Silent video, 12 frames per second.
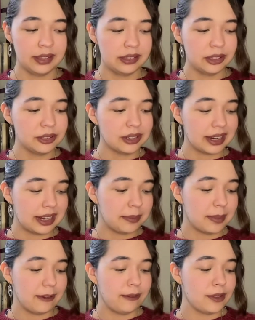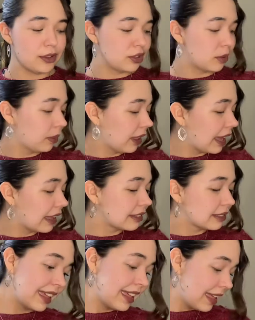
those are kind of my future plans.